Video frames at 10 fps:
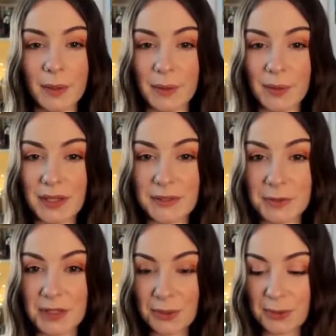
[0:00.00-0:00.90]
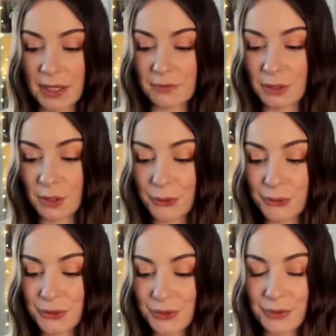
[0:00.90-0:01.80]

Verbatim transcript: Okay, so here we have a closer